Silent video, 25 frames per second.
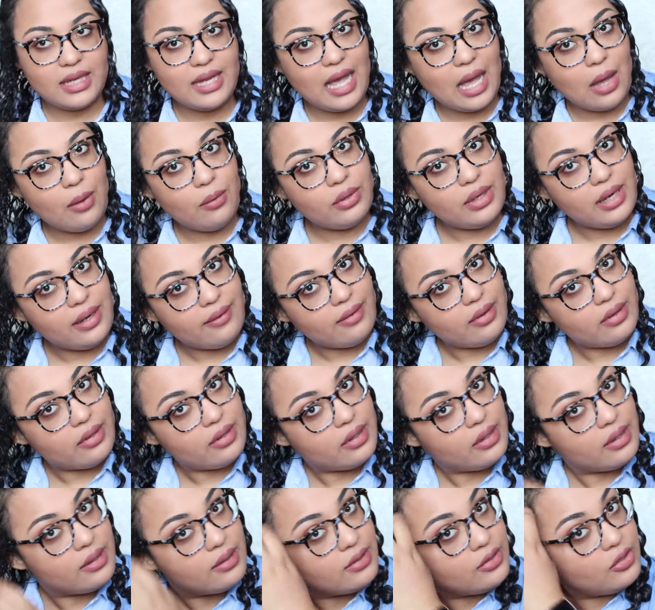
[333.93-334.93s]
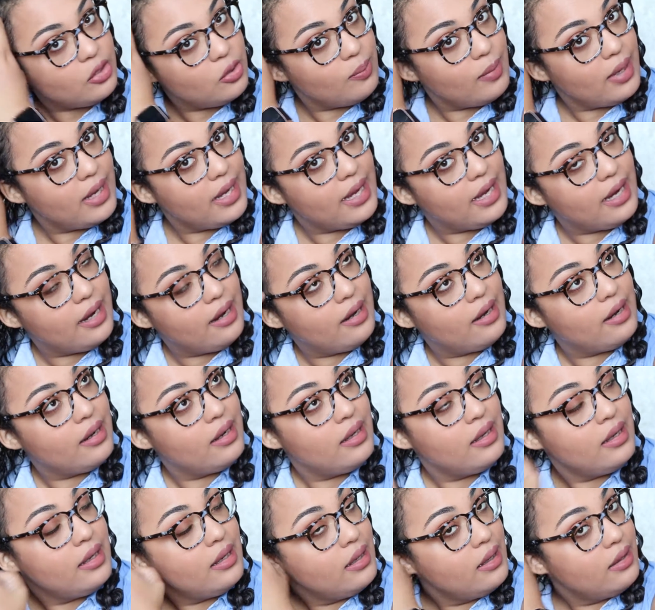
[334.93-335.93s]
I wouldn't even do my hair
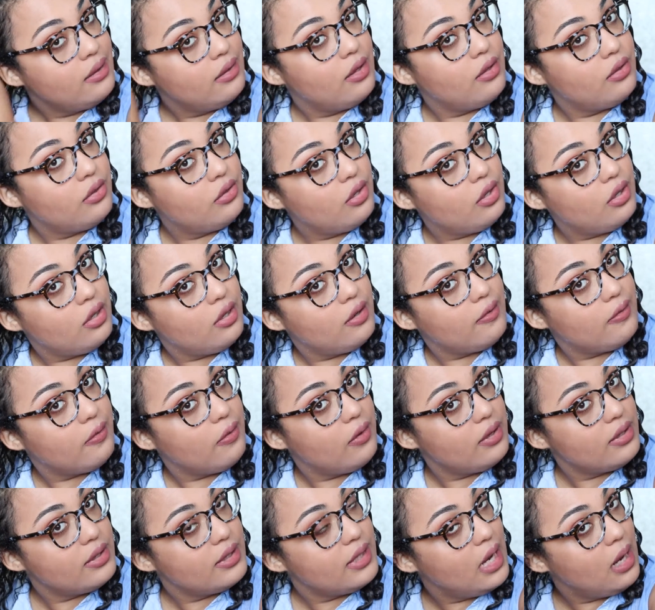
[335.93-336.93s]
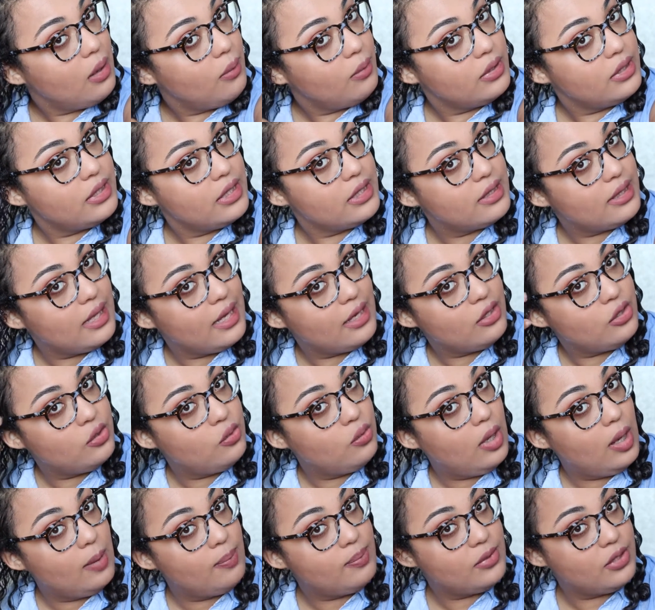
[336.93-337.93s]
the 3rd or 4th day. I would just like
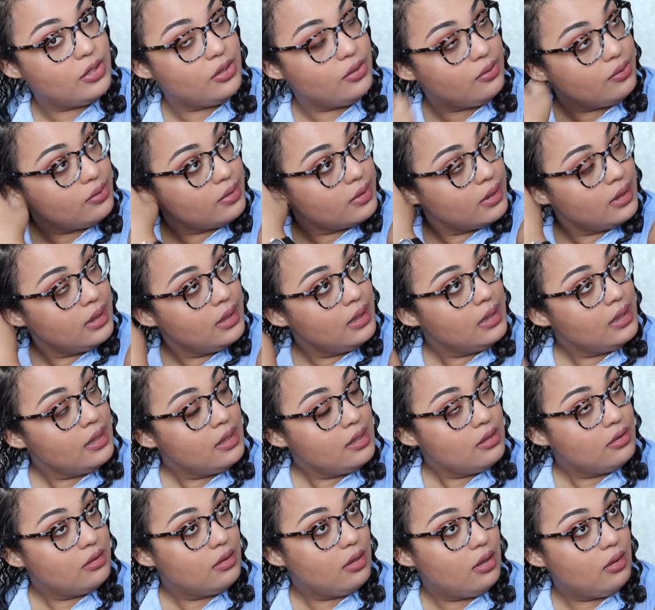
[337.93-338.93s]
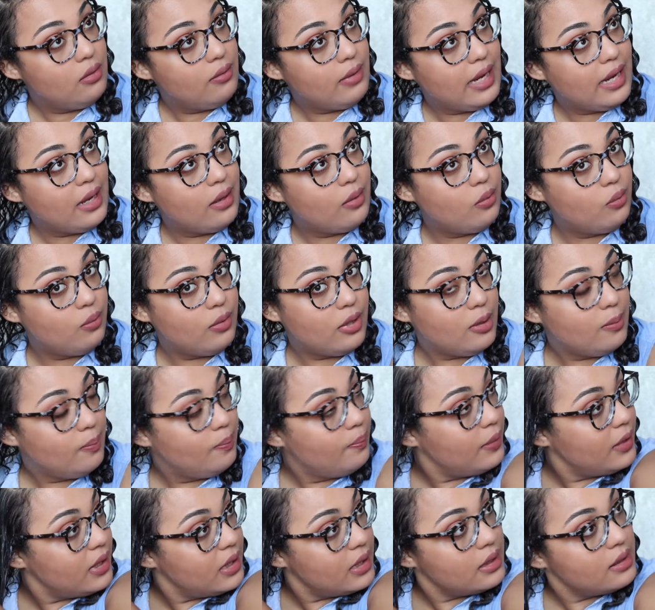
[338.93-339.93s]
do updos. So like wear
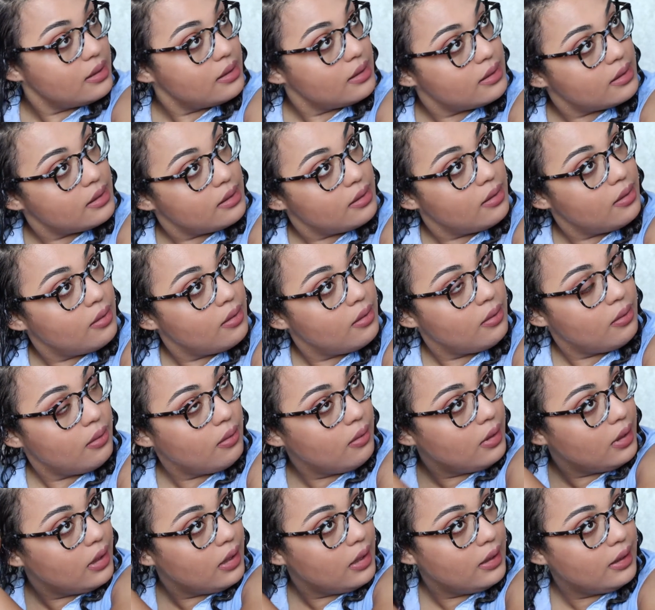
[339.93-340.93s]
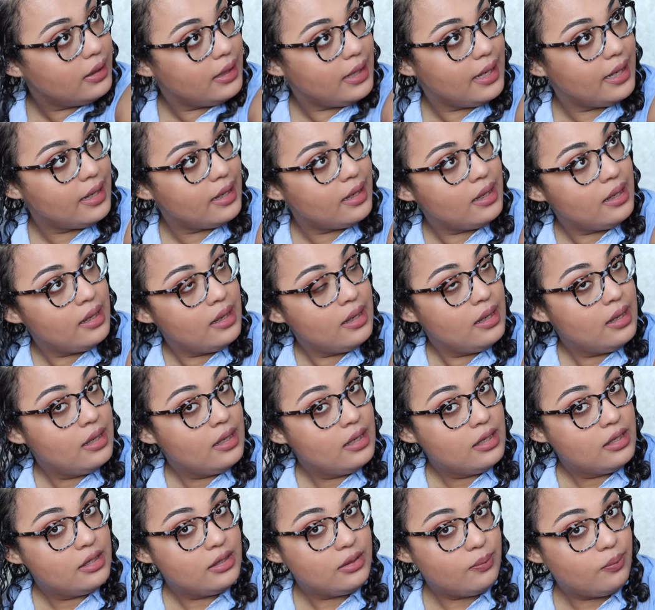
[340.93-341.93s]
buns or like
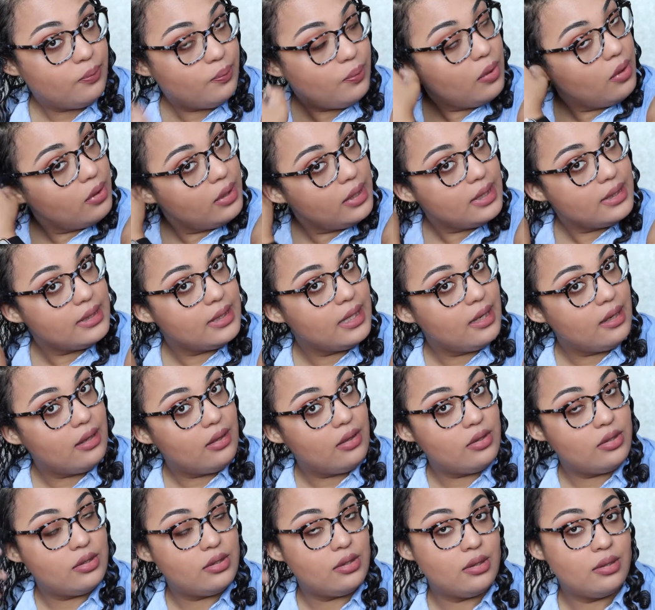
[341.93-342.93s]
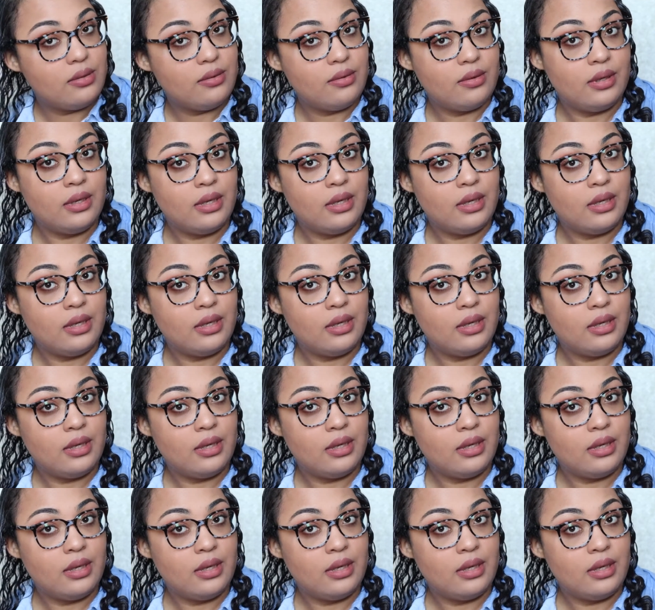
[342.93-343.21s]
ponytails,